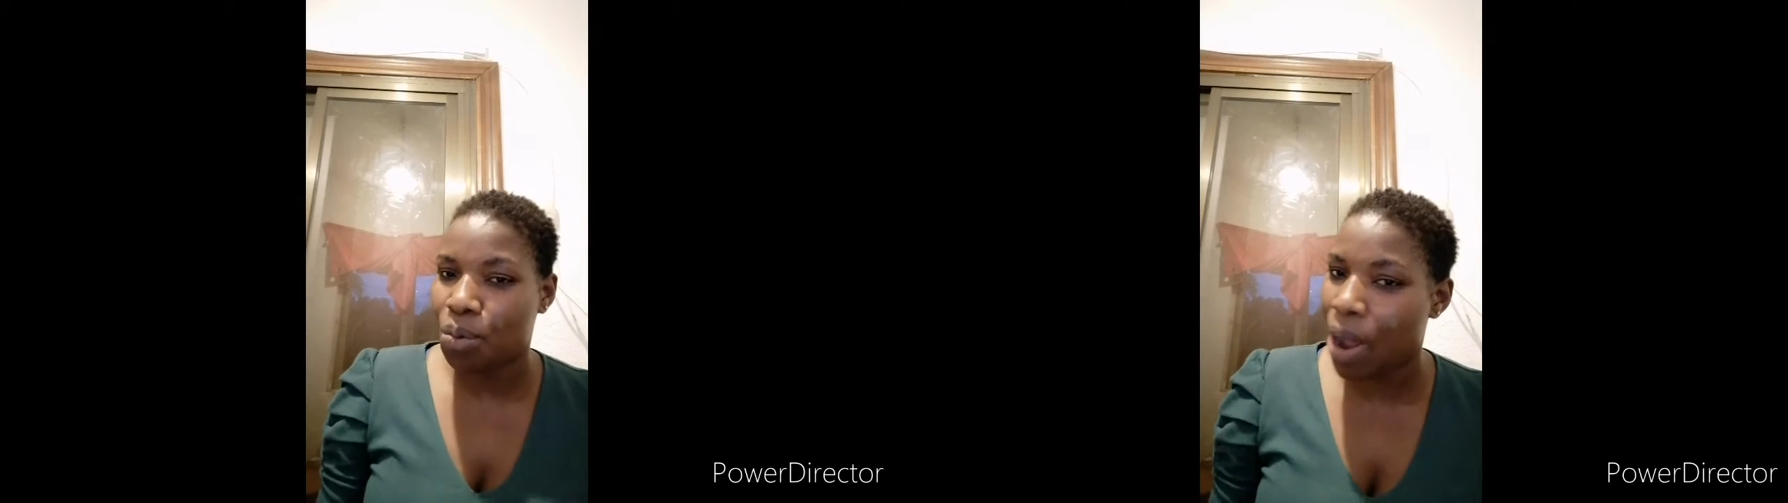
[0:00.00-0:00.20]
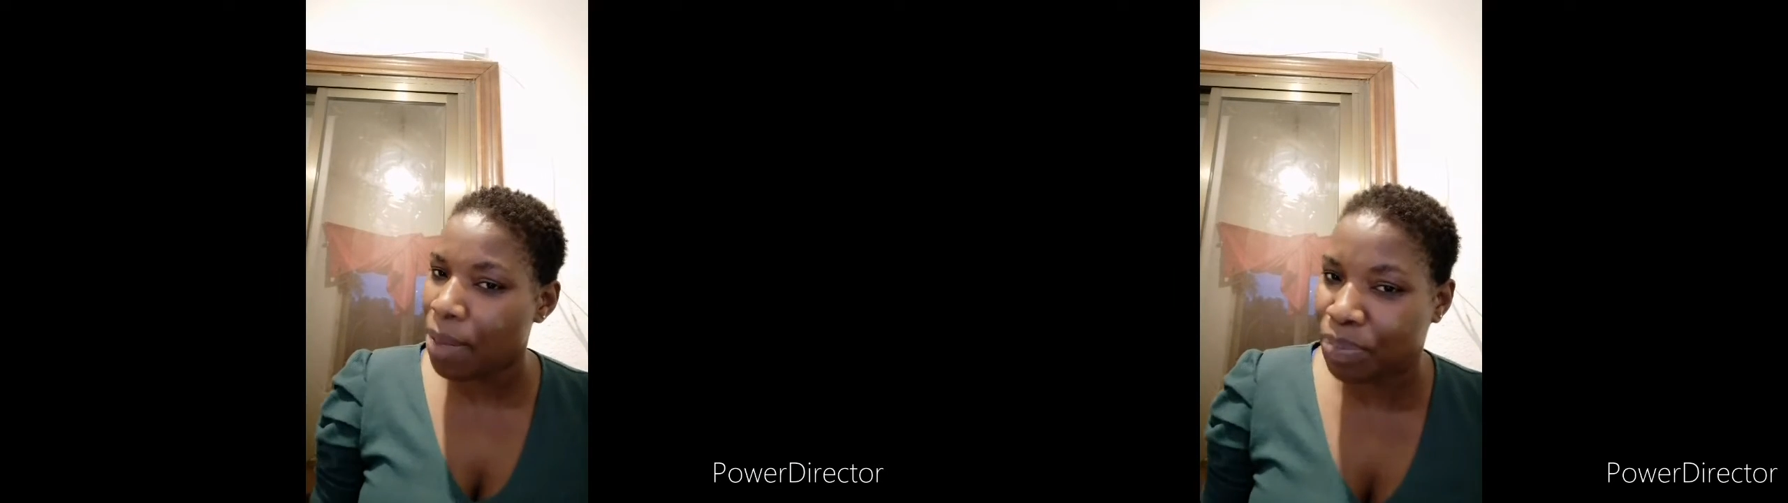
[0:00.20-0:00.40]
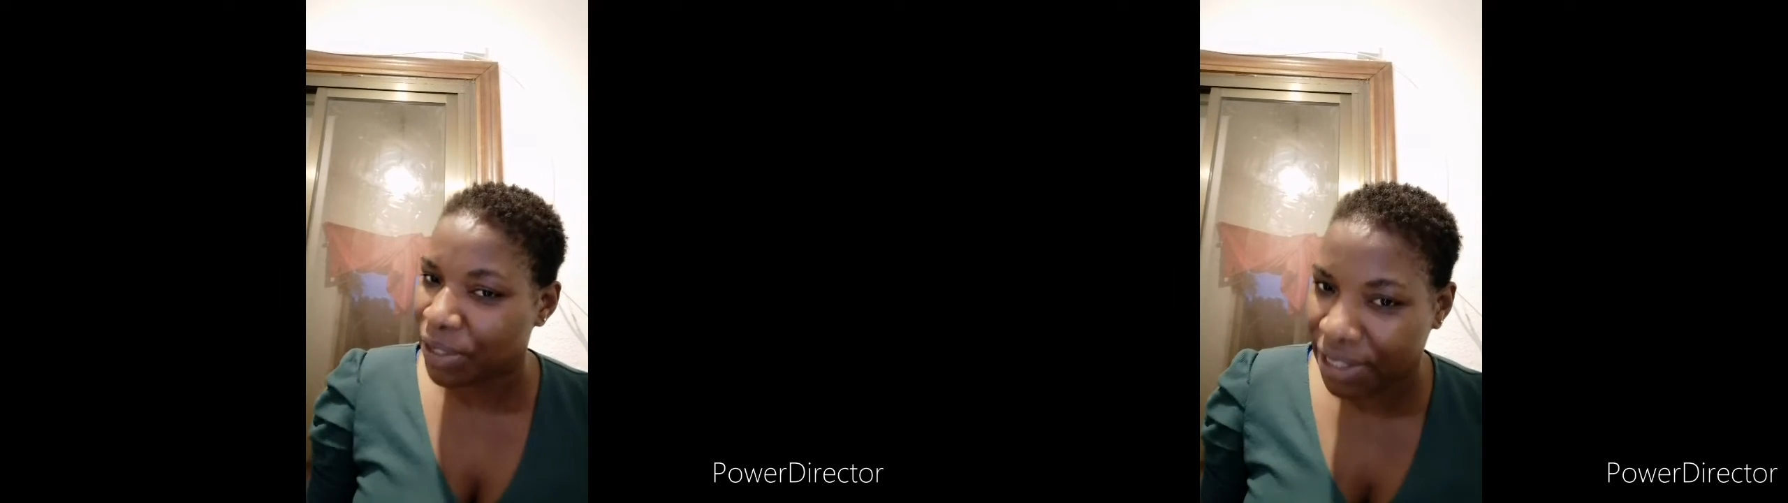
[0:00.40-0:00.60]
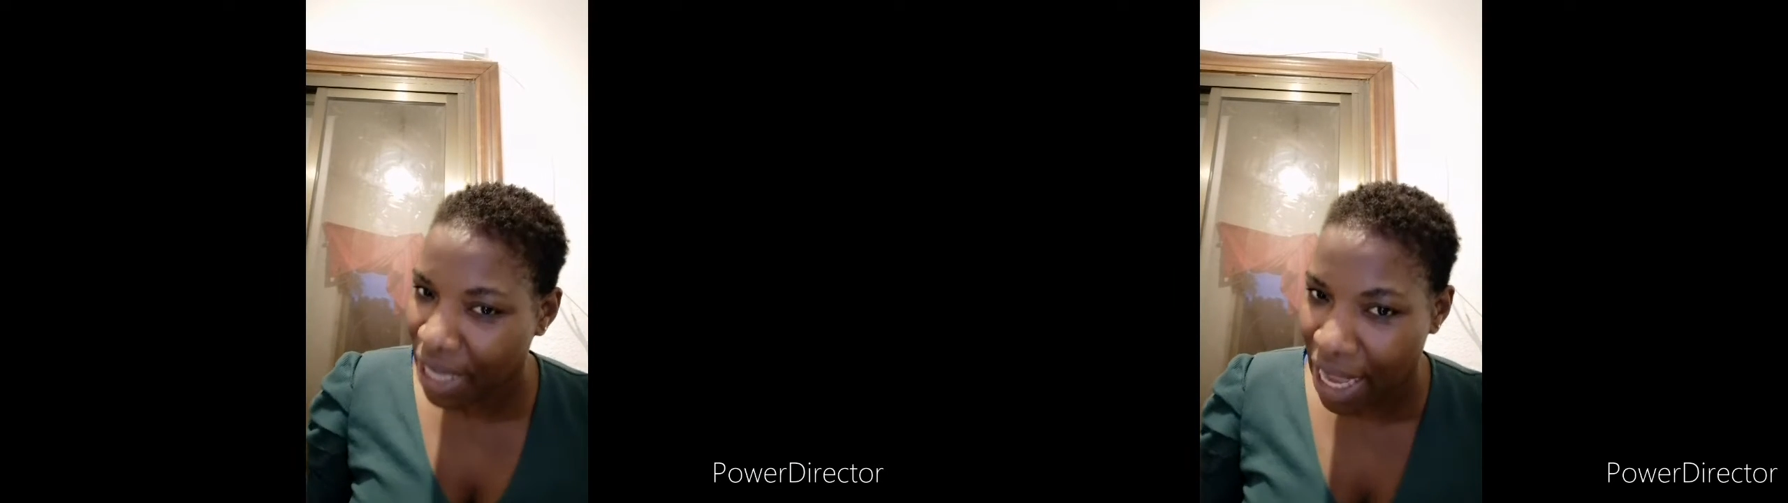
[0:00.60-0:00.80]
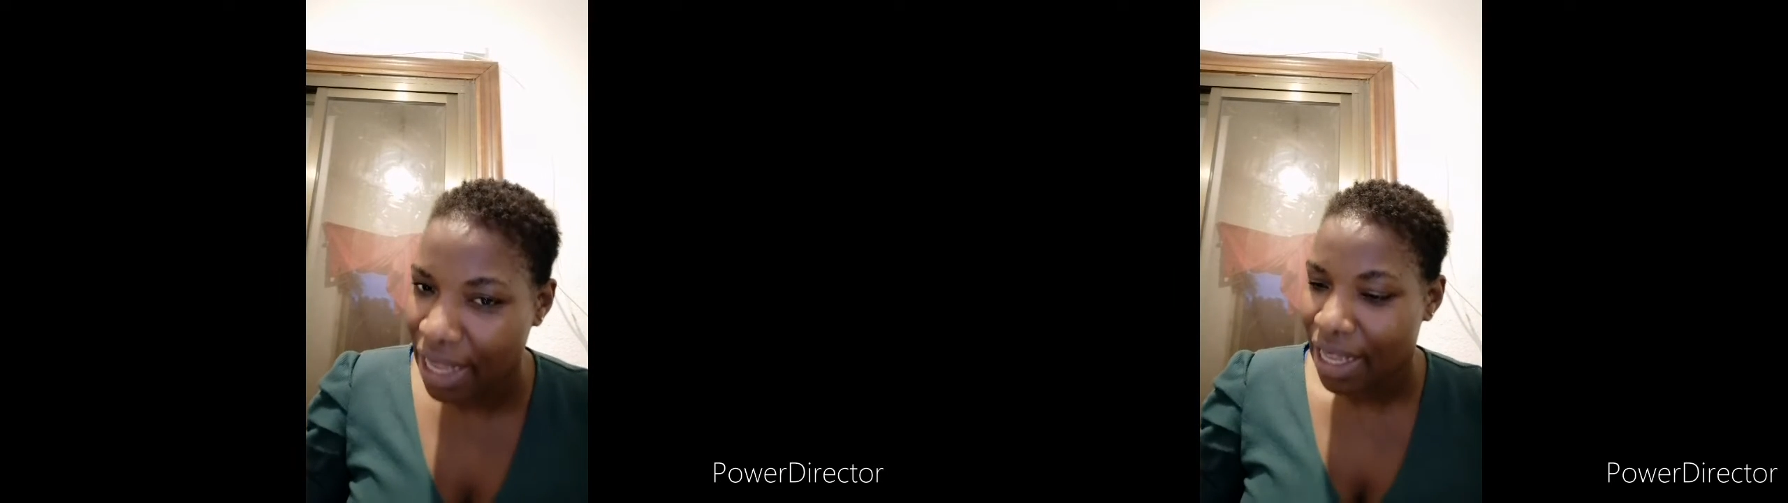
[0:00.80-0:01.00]
where be
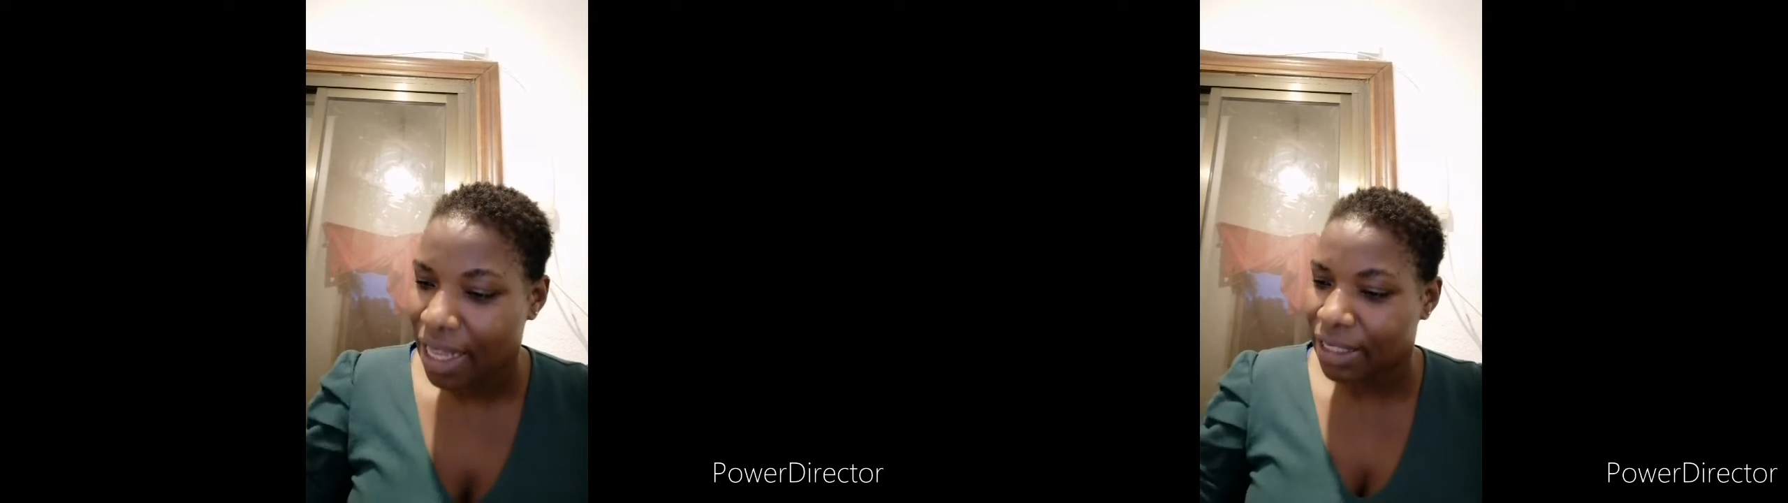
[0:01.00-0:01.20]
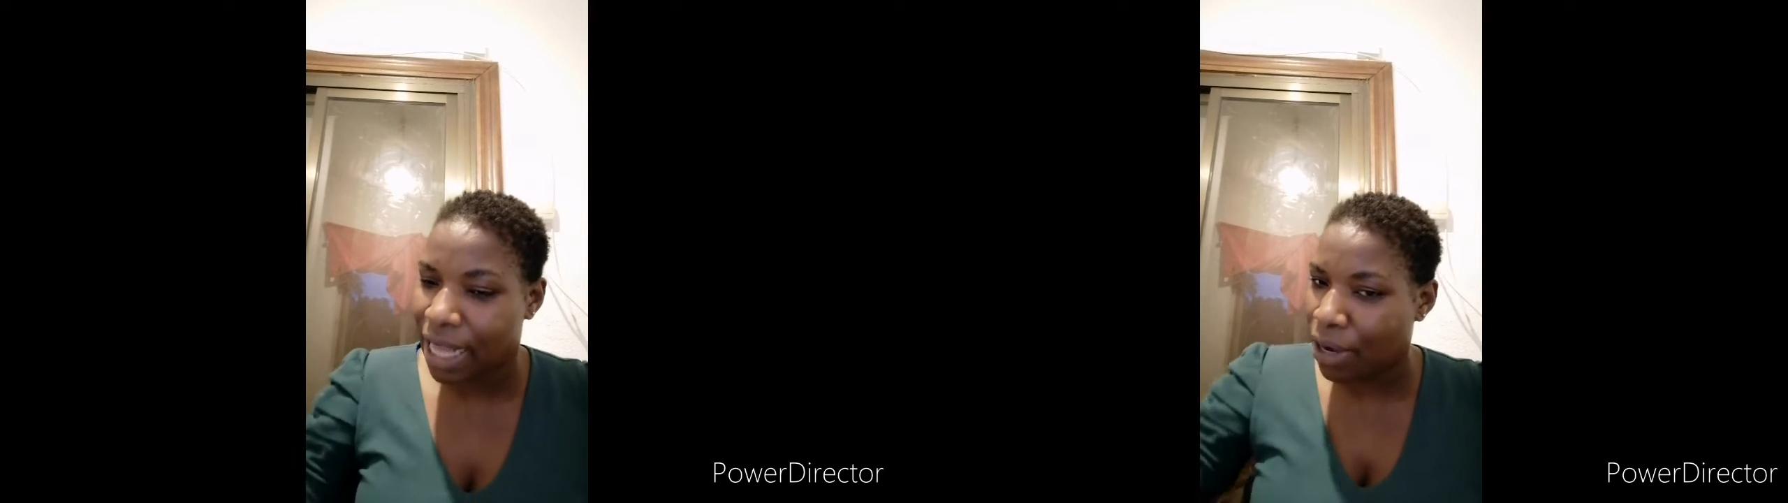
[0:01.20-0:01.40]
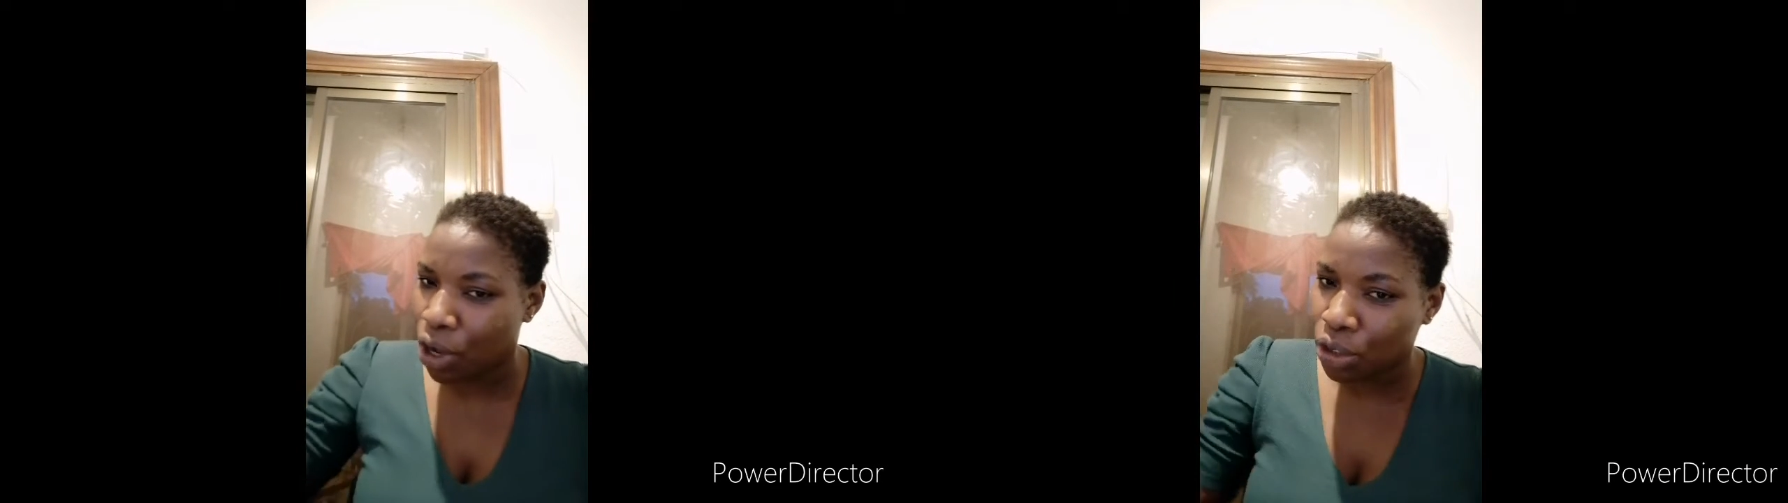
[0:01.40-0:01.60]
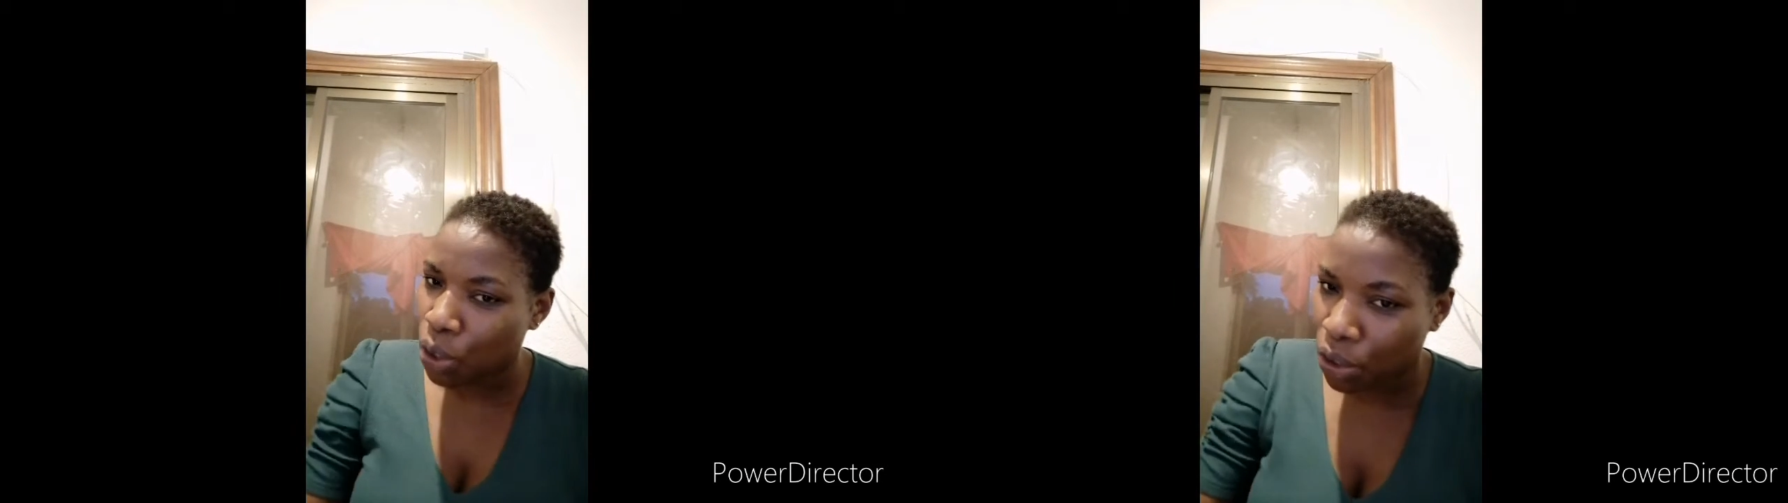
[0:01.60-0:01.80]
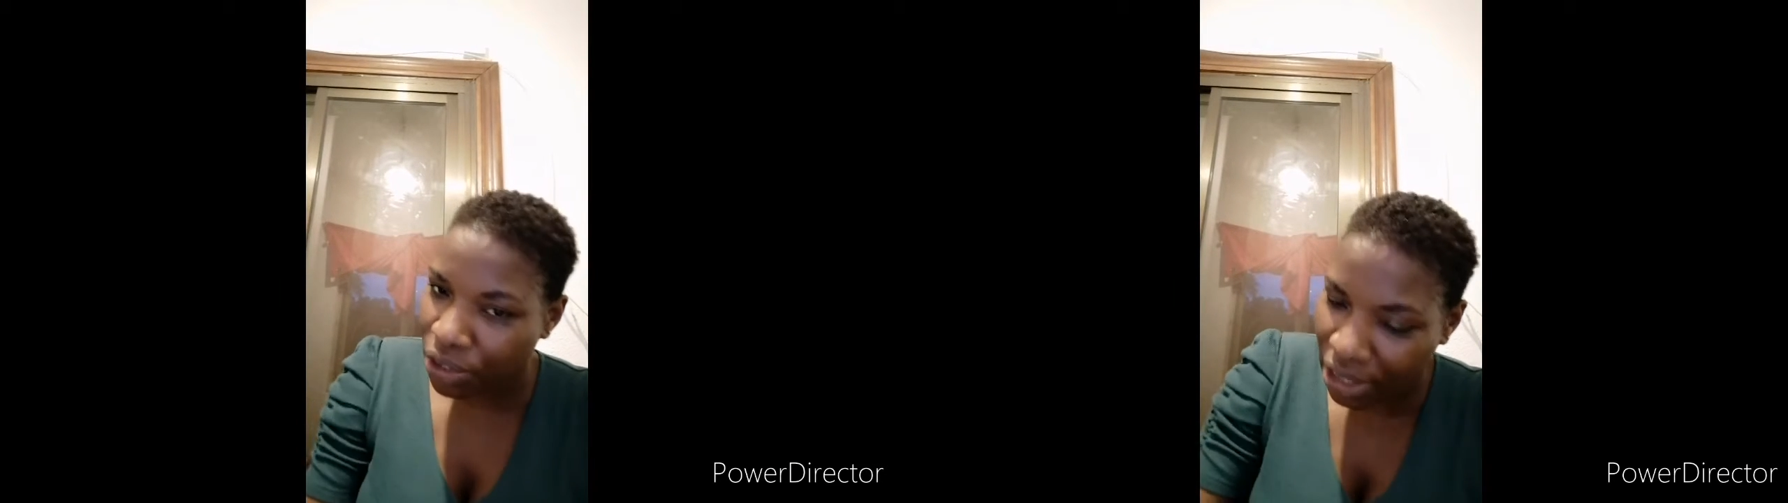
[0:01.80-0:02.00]
say they don't know.